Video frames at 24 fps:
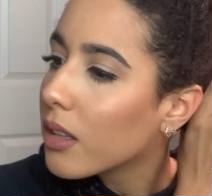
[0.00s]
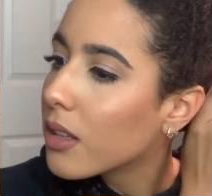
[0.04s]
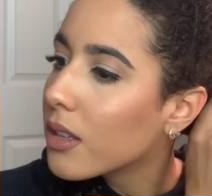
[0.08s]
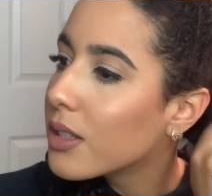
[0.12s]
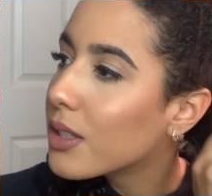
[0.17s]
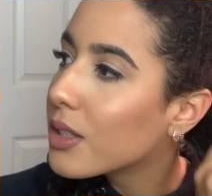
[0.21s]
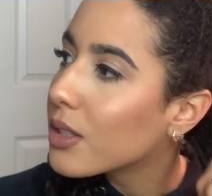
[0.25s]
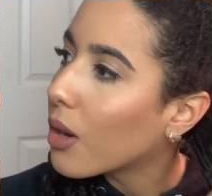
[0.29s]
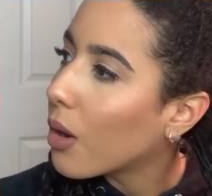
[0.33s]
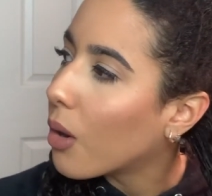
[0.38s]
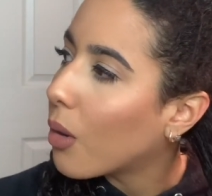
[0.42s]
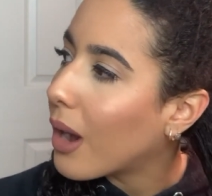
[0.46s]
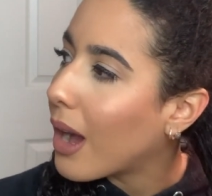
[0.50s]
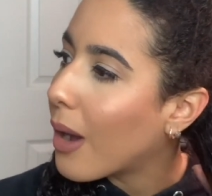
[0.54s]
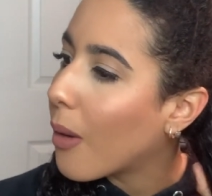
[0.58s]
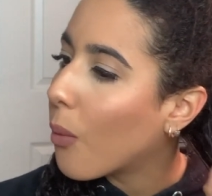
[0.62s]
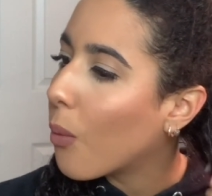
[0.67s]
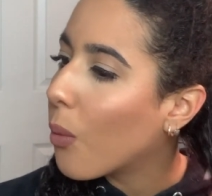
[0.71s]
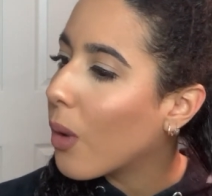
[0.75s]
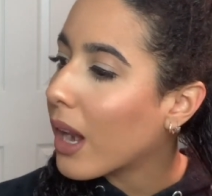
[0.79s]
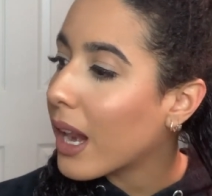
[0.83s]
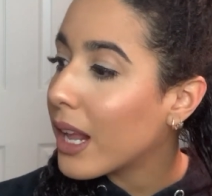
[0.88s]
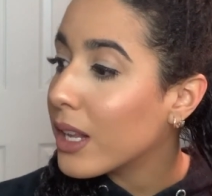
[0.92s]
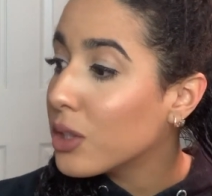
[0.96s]
So
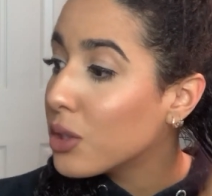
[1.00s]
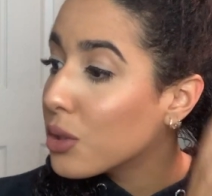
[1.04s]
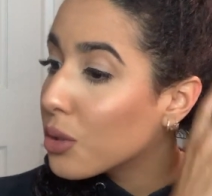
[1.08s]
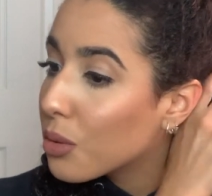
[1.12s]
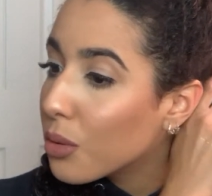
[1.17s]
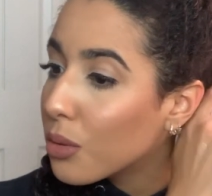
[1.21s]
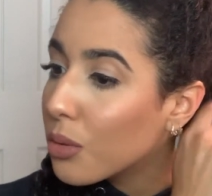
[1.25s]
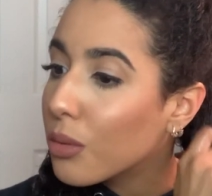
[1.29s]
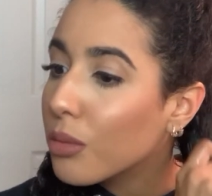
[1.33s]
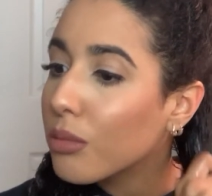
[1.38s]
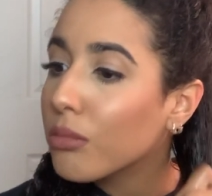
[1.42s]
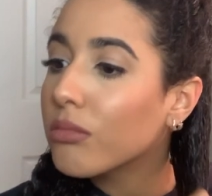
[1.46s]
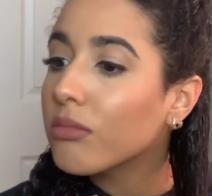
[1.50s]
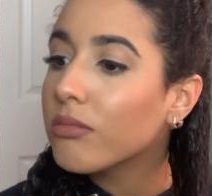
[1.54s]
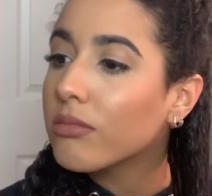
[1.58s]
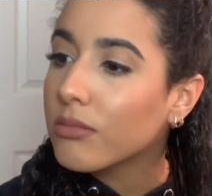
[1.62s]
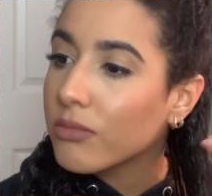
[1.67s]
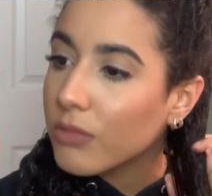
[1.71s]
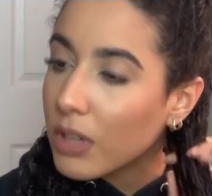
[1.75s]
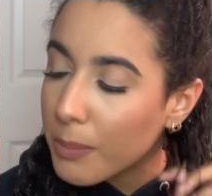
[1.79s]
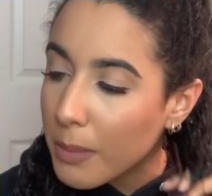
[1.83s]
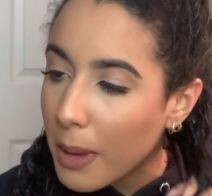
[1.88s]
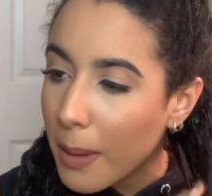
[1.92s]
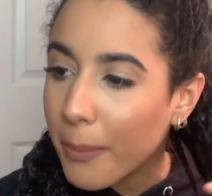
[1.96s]
what I do
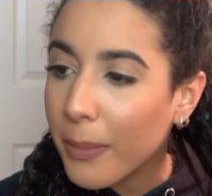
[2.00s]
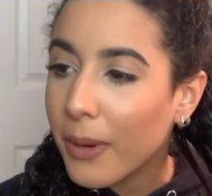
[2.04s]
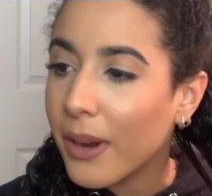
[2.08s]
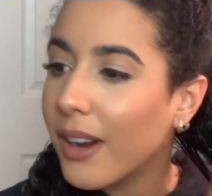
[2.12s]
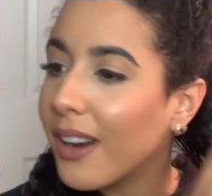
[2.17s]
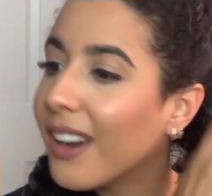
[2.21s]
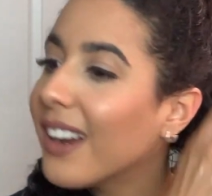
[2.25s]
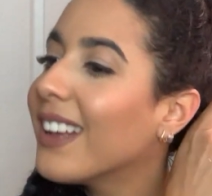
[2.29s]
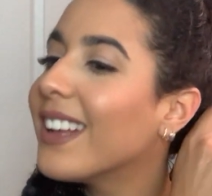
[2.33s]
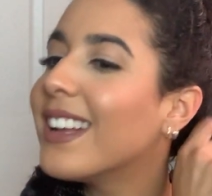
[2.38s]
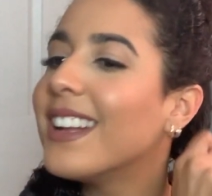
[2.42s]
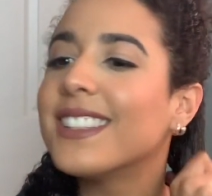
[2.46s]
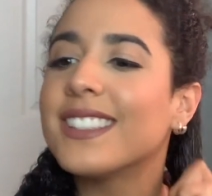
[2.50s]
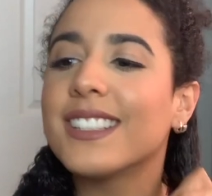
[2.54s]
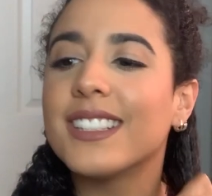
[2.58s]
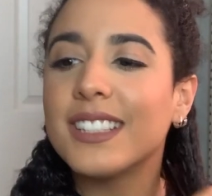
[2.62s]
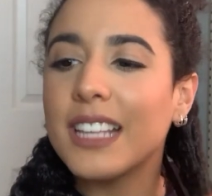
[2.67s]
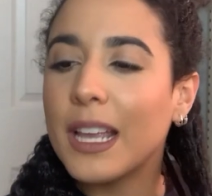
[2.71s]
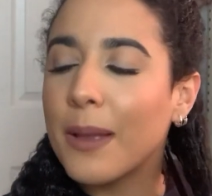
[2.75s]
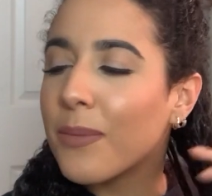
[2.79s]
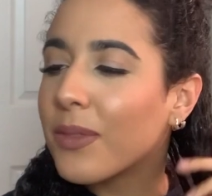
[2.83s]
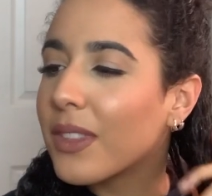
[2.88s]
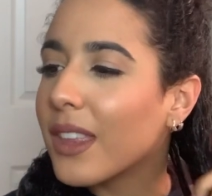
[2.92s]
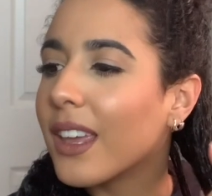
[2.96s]
remember, it's the
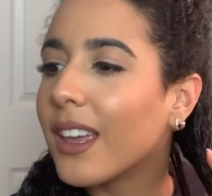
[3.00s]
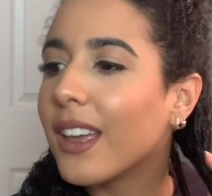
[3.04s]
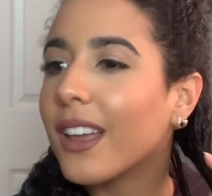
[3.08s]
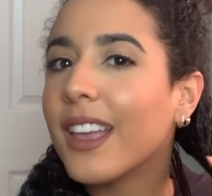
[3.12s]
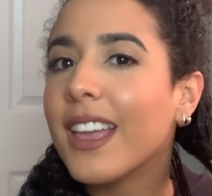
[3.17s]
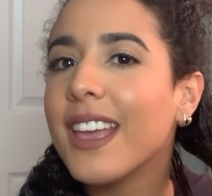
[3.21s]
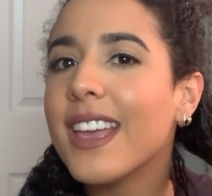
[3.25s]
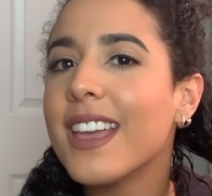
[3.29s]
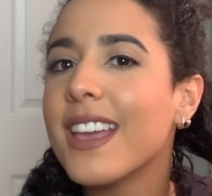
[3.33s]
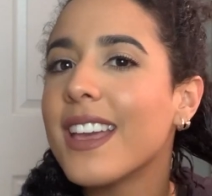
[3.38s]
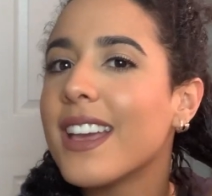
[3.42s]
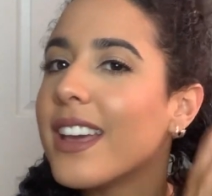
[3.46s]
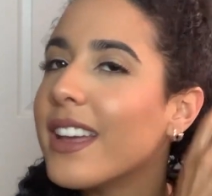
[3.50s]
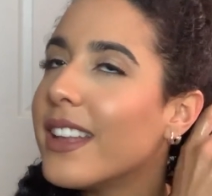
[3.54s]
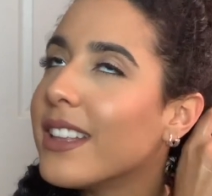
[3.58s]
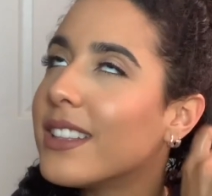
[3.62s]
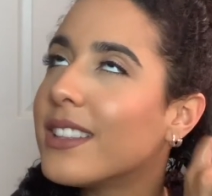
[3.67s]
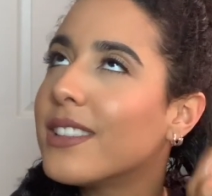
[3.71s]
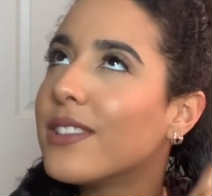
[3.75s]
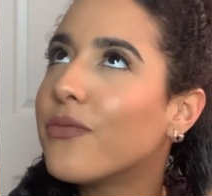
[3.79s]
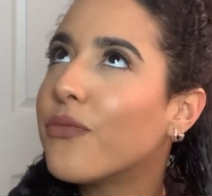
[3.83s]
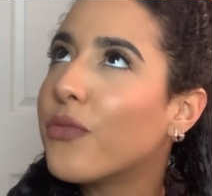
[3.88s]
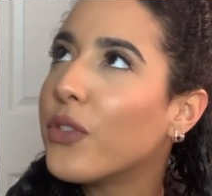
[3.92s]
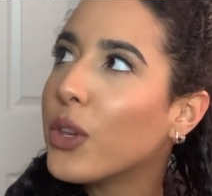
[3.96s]
same thing. It
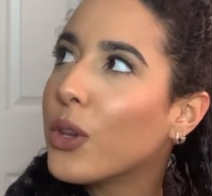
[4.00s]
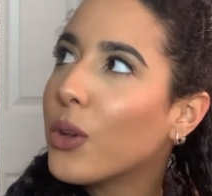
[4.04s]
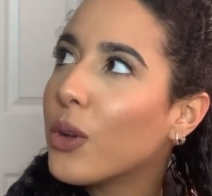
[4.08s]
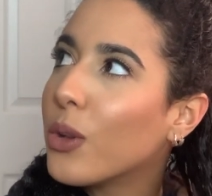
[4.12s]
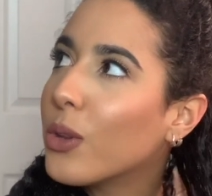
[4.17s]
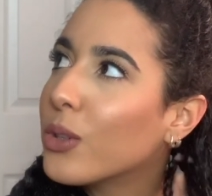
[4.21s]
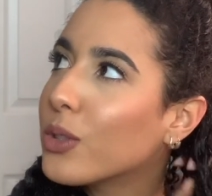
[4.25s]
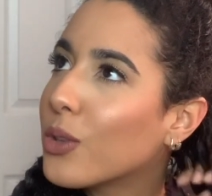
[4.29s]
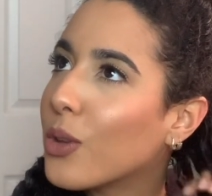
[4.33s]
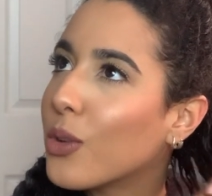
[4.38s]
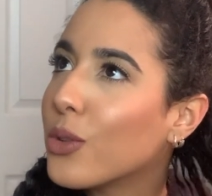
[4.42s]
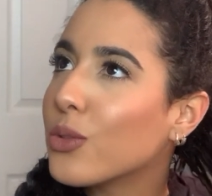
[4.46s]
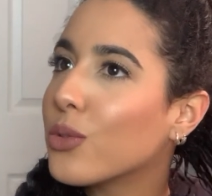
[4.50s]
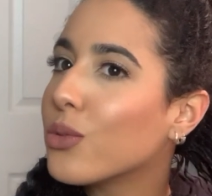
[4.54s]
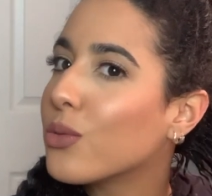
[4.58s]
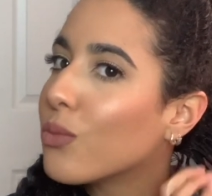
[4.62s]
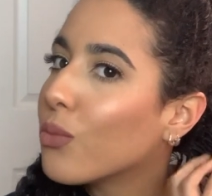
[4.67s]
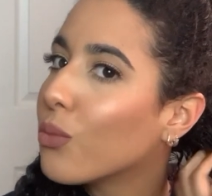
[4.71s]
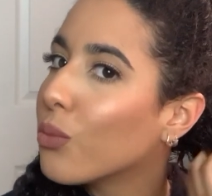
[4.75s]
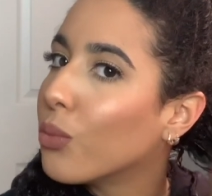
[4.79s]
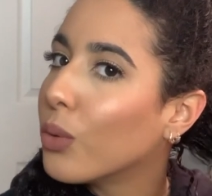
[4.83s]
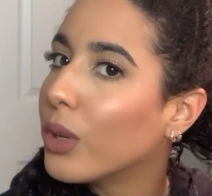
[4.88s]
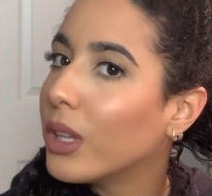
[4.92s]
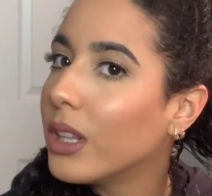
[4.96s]
feels
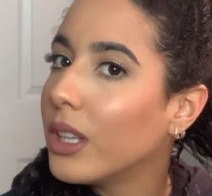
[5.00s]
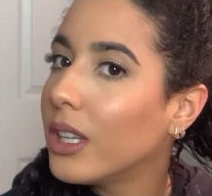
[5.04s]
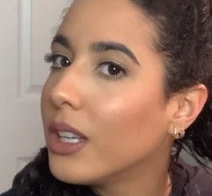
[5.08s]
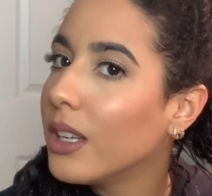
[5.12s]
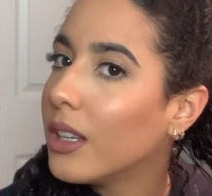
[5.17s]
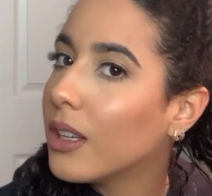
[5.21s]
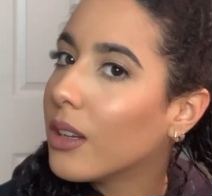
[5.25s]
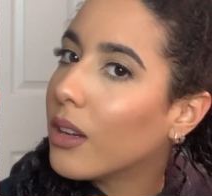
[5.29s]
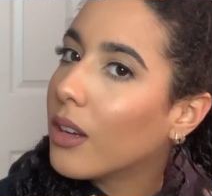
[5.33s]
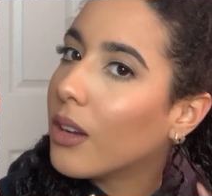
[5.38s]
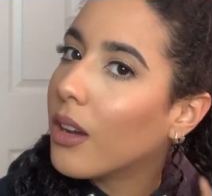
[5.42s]
really